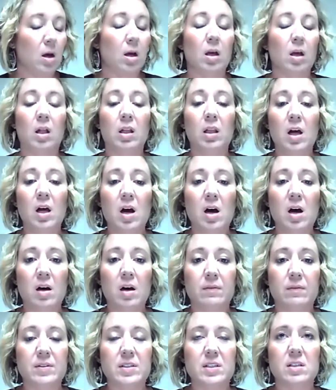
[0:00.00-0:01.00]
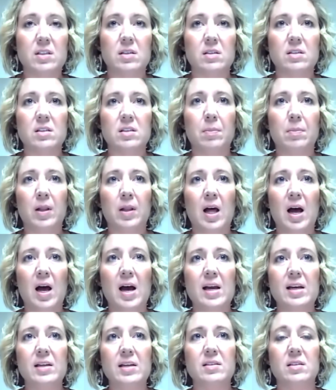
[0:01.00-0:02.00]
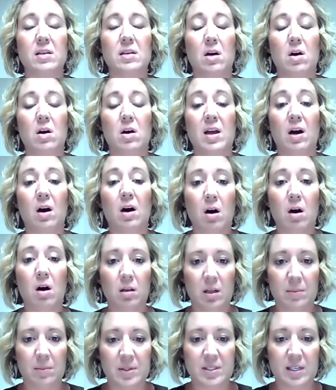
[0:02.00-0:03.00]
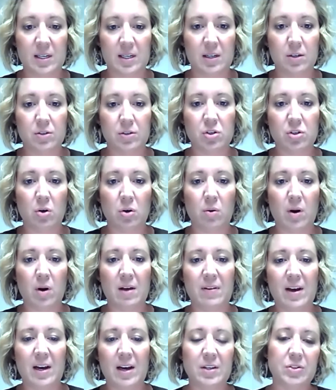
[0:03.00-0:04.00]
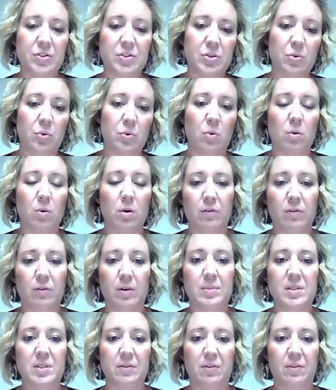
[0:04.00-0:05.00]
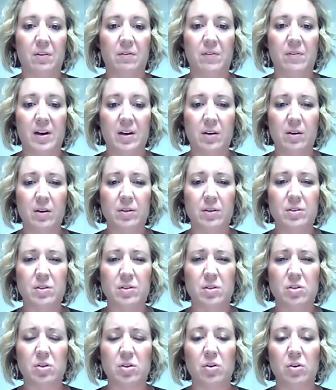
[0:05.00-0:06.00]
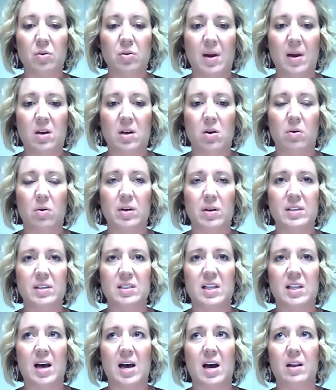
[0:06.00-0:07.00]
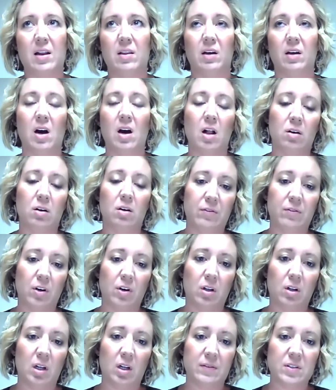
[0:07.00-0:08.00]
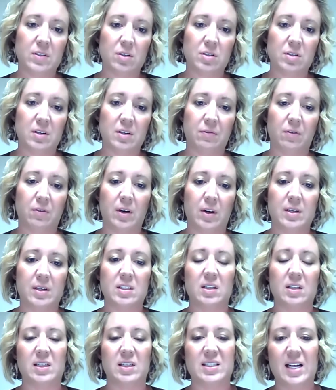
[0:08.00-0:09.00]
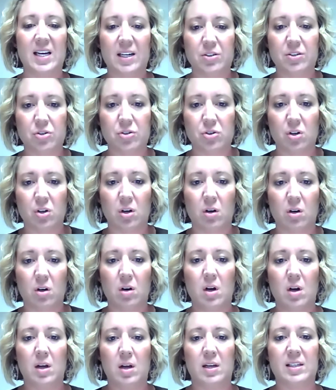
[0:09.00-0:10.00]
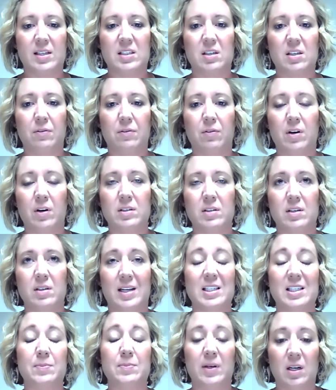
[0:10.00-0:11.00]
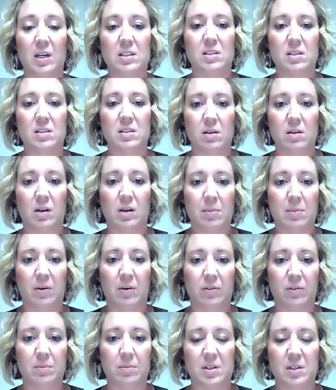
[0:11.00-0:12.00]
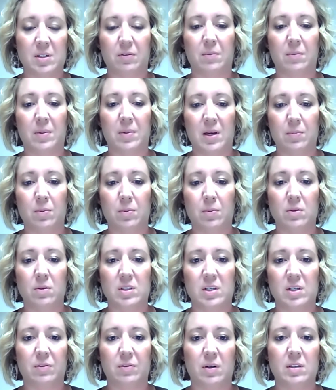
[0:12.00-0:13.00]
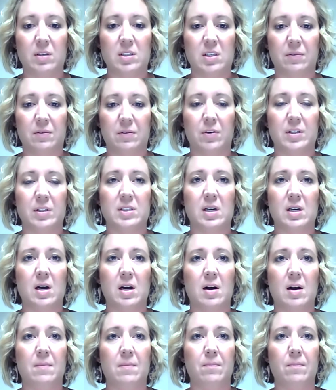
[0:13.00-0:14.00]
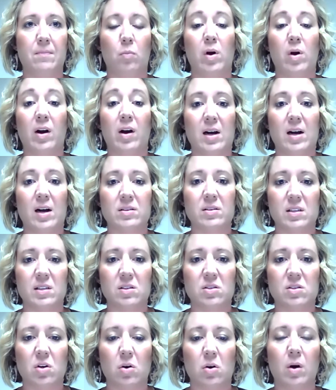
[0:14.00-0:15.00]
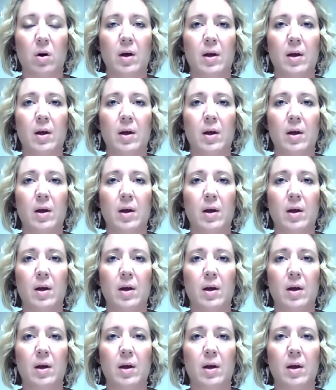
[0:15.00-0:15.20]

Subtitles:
Gloves, supplies are limited. So I've had to order from different vendors. So you may notice that the color of your gloves are different. The texture is different. That's because they're coming from different people, different warehouses. So